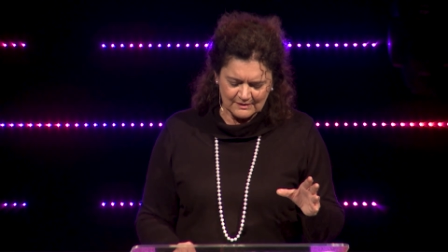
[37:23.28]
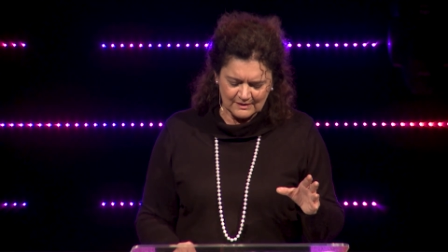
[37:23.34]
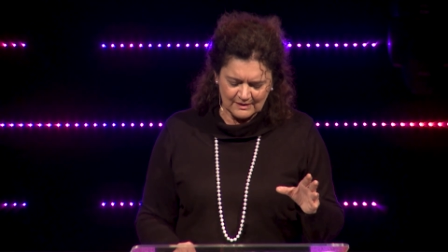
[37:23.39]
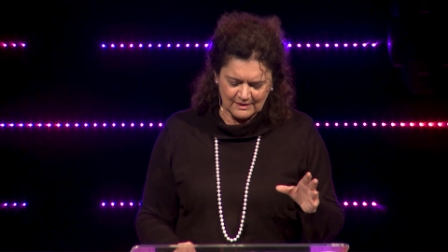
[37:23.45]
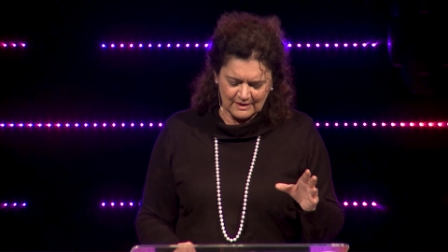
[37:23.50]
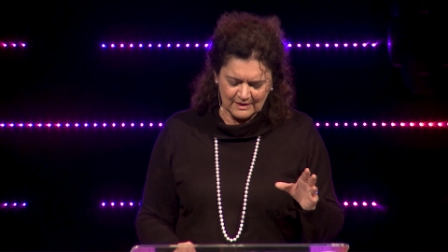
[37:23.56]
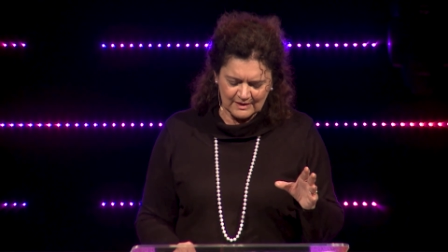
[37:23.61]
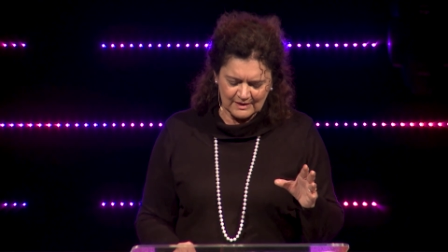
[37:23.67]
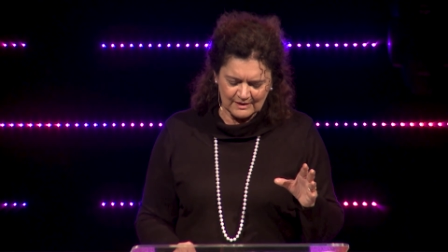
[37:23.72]

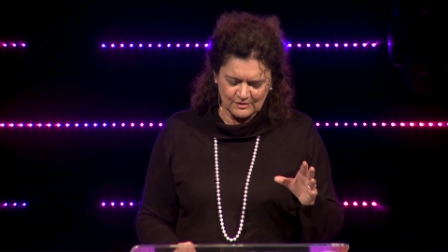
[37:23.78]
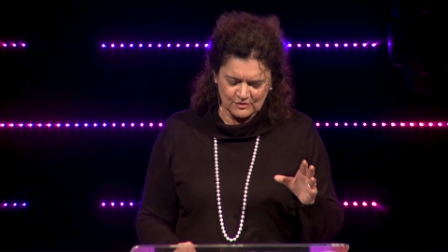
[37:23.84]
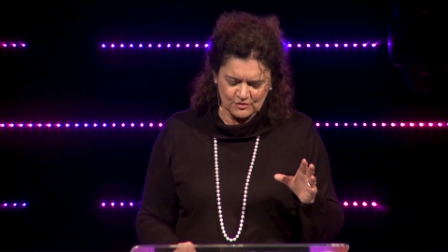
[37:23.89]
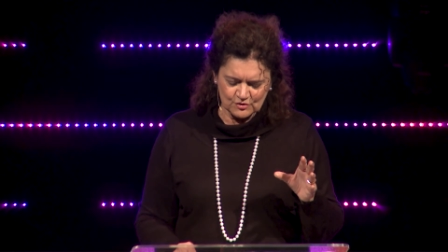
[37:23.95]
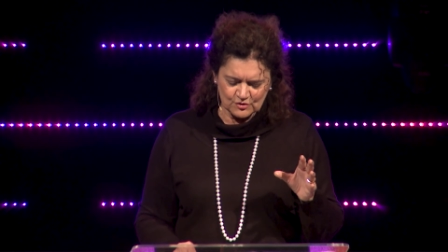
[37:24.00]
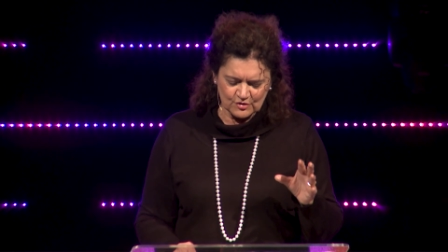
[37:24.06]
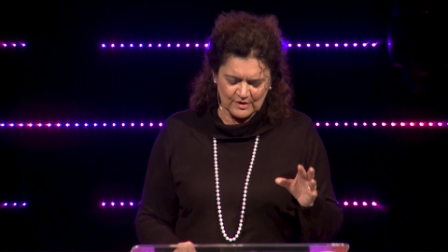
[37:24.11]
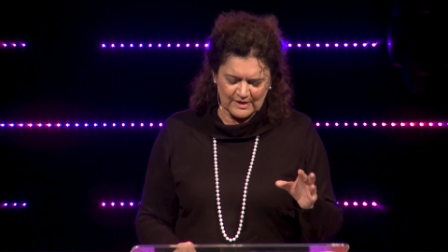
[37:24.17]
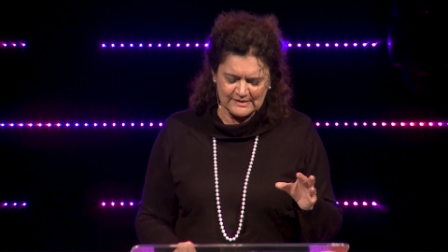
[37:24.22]
I
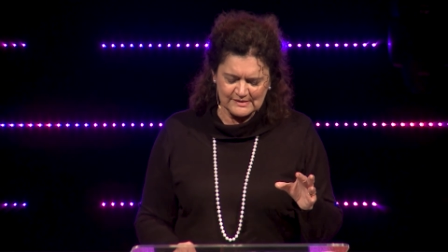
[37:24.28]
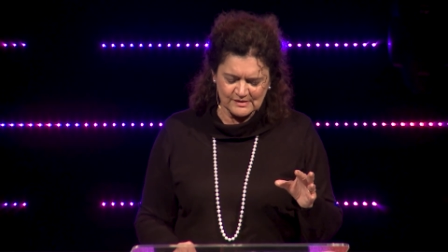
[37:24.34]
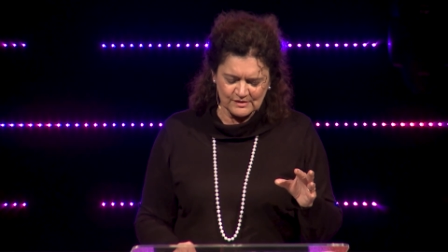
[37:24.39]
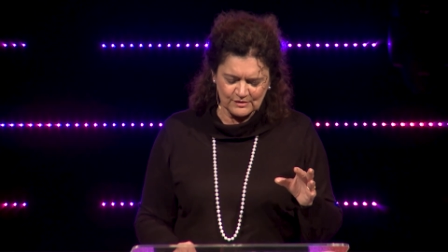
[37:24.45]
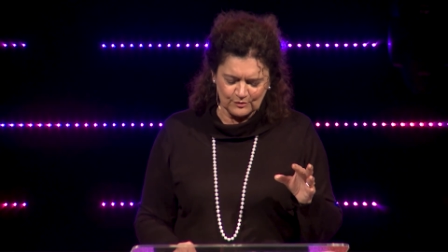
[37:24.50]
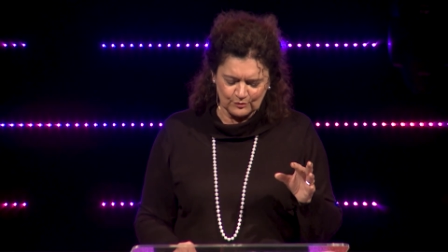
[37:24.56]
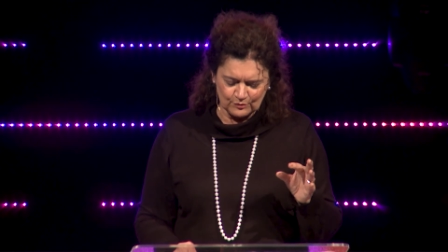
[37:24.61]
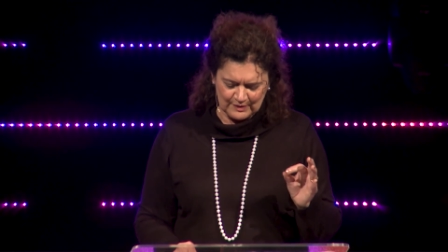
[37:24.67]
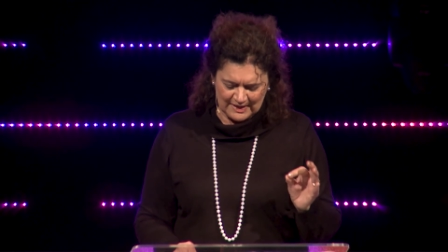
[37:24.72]
trace
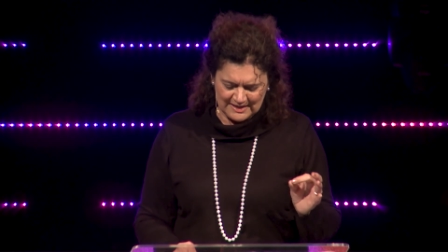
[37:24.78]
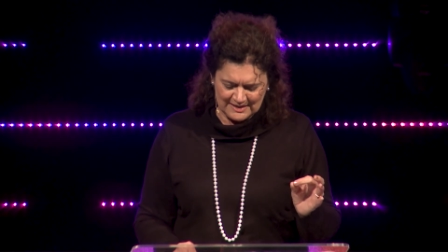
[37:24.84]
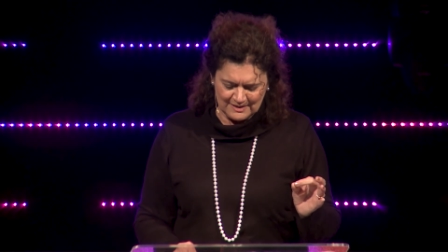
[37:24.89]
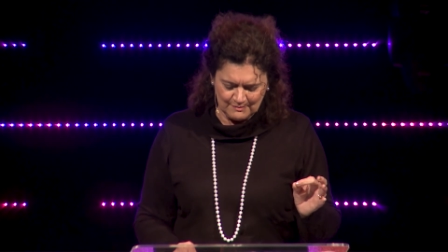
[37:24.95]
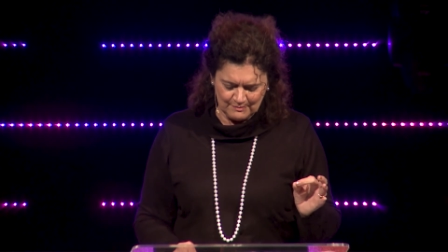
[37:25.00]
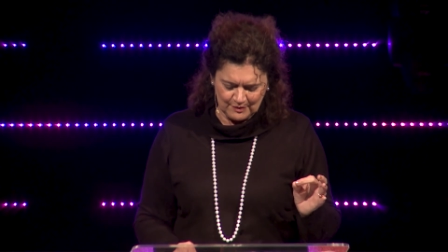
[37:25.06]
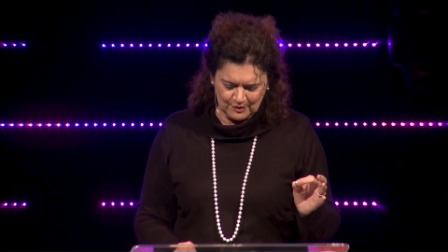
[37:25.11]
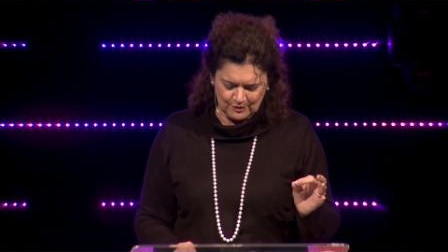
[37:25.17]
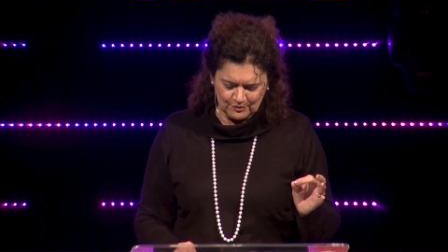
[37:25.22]
the
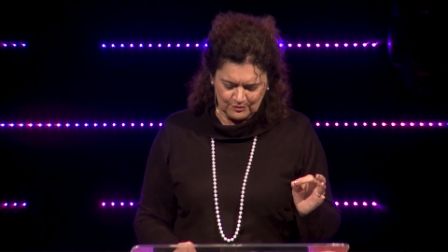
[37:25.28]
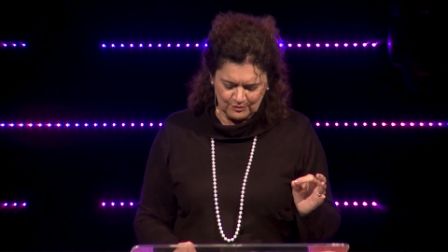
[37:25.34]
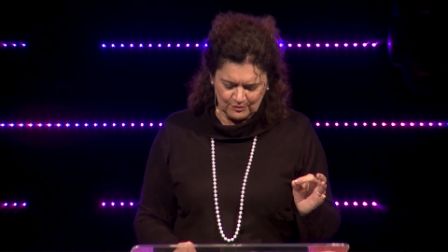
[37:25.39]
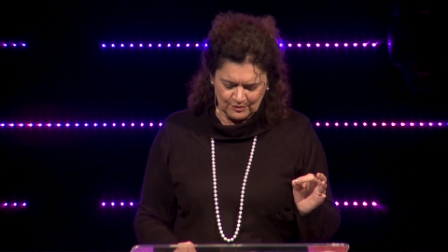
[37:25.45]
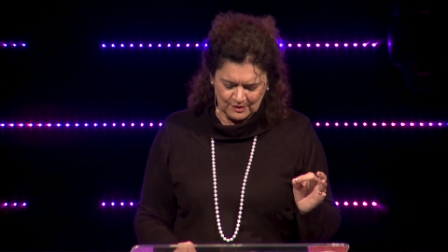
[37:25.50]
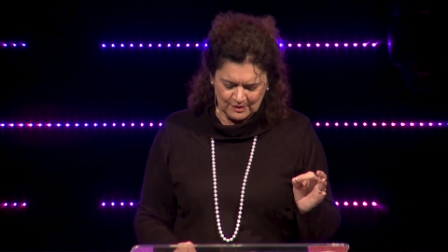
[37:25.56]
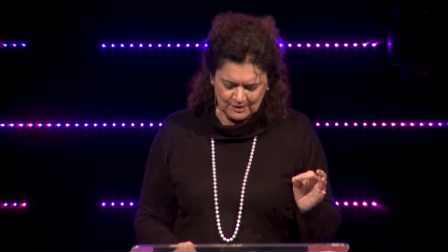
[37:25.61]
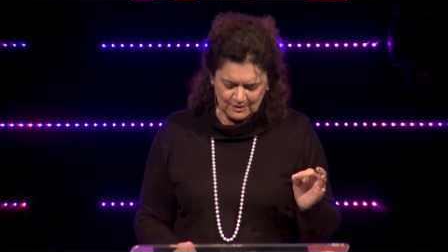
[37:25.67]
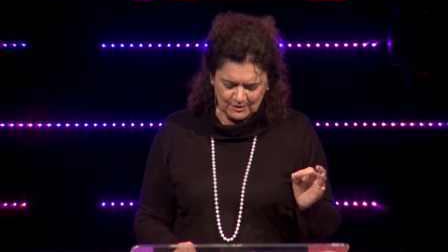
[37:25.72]
rainbow
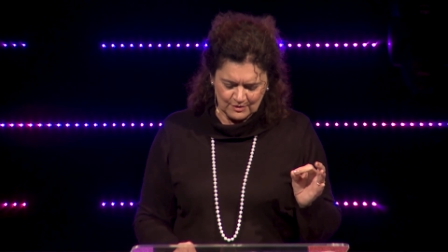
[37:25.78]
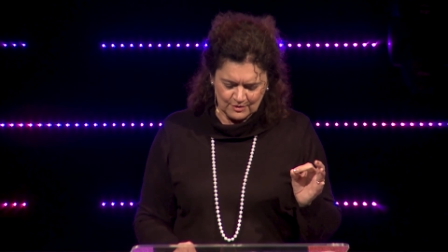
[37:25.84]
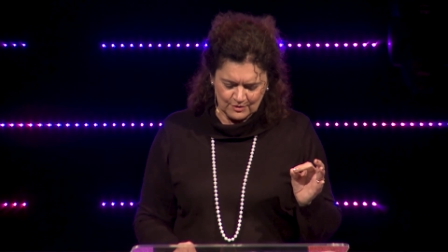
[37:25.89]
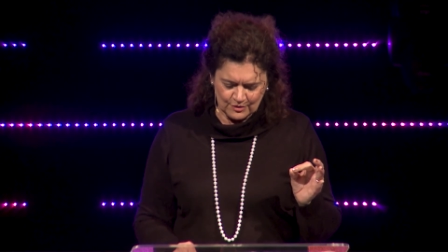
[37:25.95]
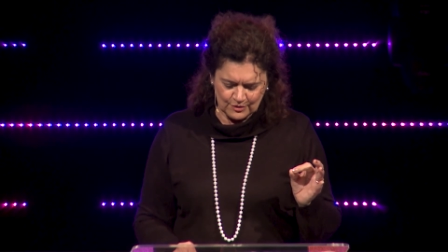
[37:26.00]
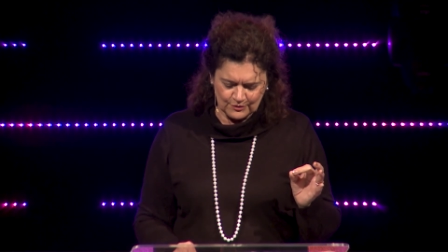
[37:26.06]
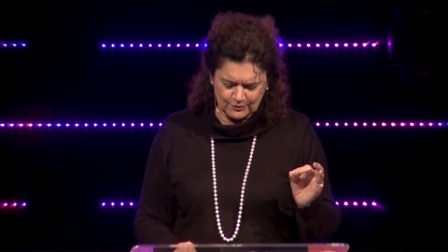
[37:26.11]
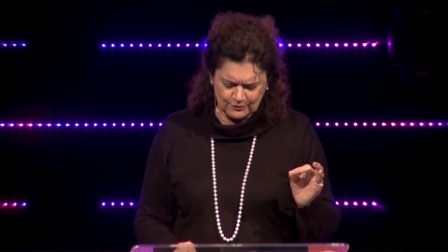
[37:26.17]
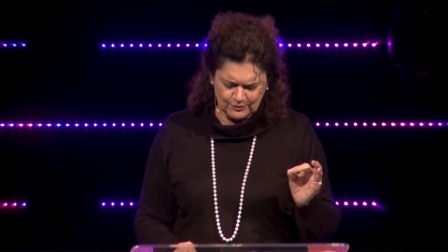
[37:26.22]

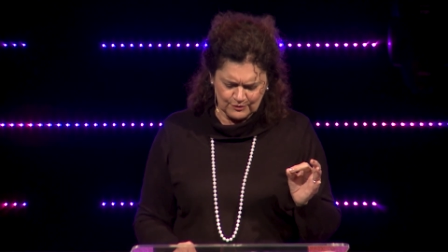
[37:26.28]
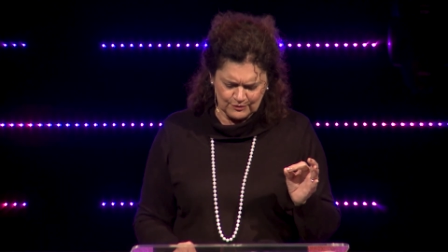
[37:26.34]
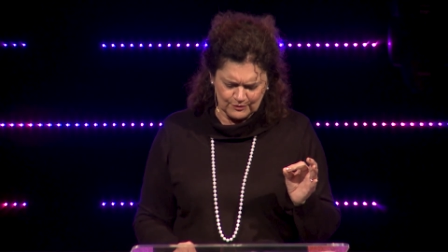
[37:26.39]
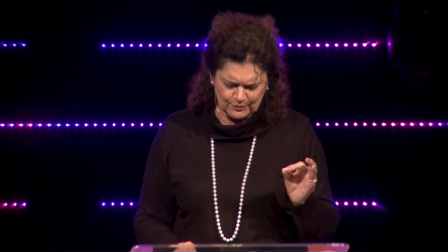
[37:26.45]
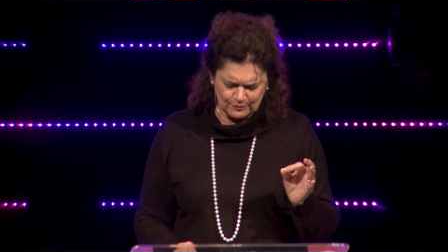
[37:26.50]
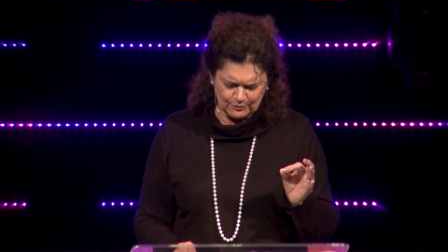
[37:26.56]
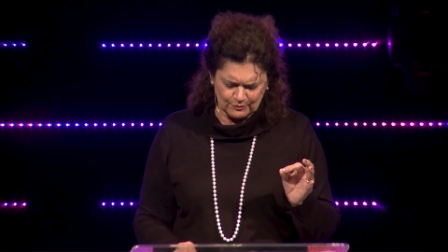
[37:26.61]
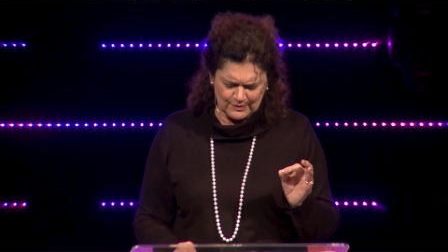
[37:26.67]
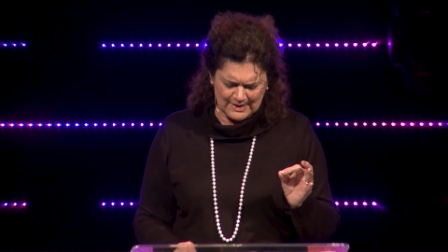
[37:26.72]
through the
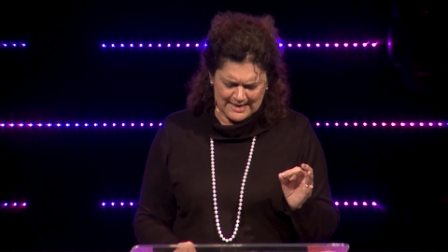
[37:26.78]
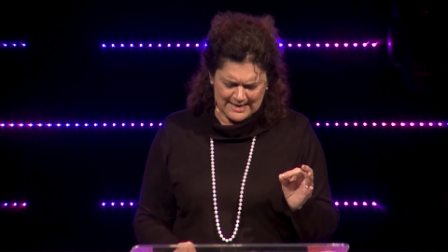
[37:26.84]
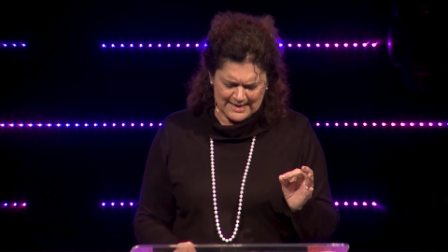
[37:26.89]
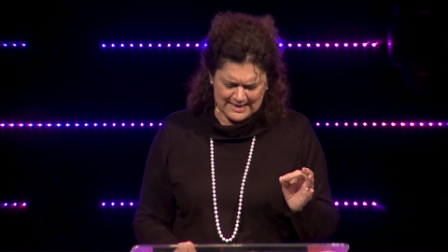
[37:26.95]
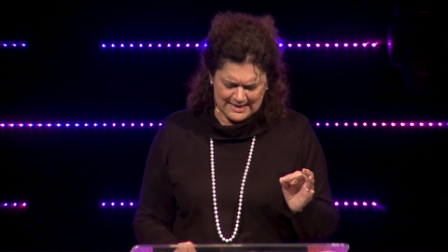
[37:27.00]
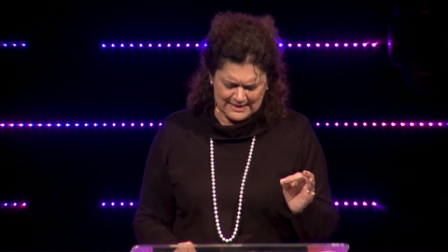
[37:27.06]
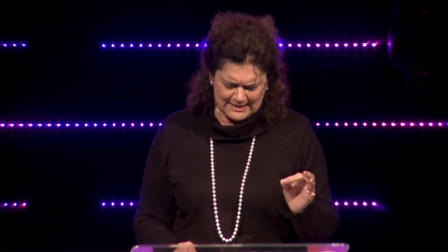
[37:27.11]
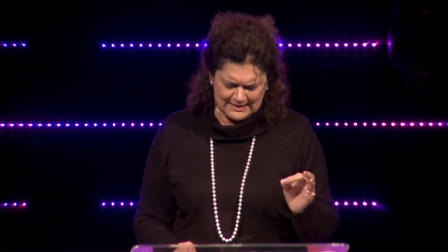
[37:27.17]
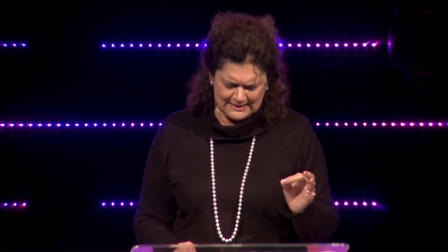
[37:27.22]

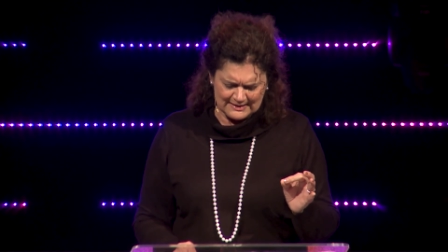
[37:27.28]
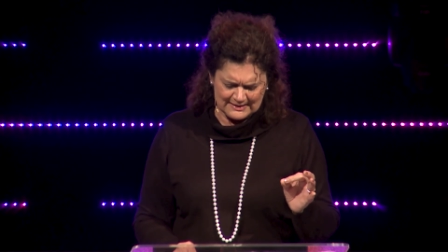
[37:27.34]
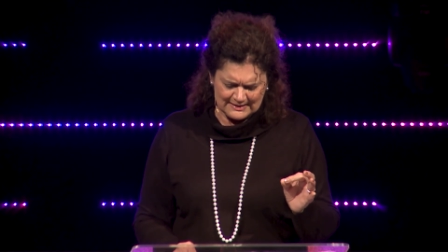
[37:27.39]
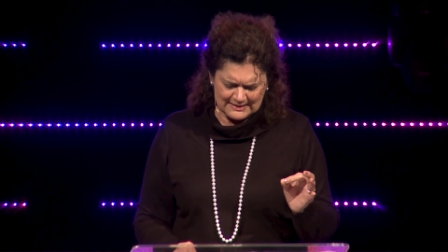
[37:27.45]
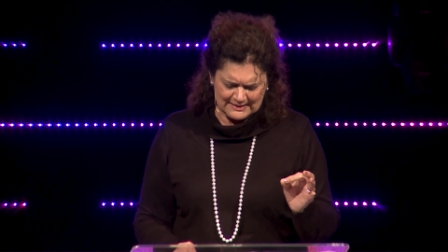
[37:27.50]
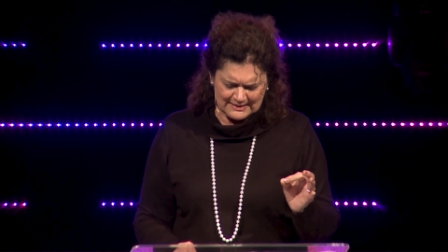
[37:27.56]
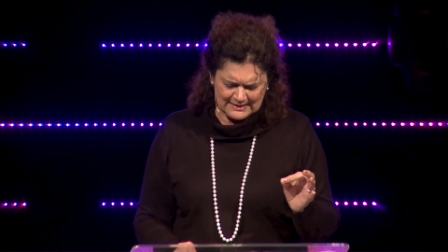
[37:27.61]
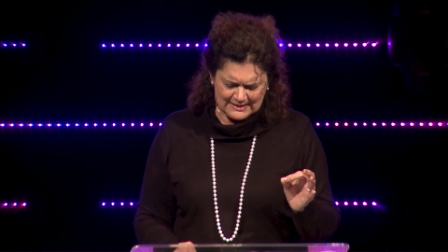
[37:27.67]
rain